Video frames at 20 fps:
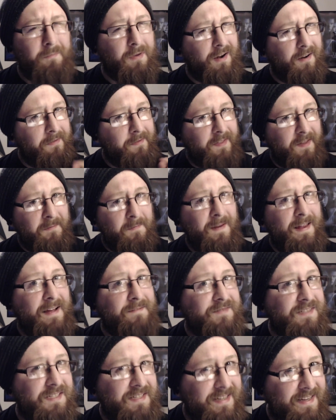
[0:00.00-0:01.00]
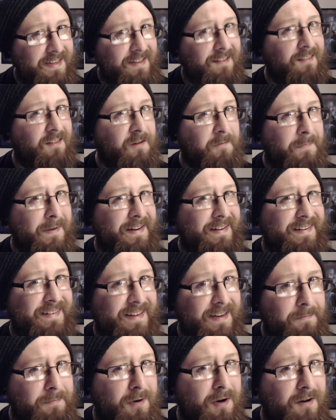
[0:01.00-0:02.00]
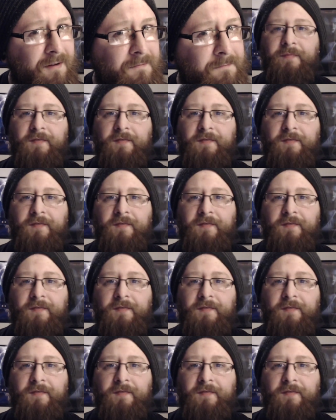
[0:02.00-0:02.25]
but I think we have to dig a little bit deeper.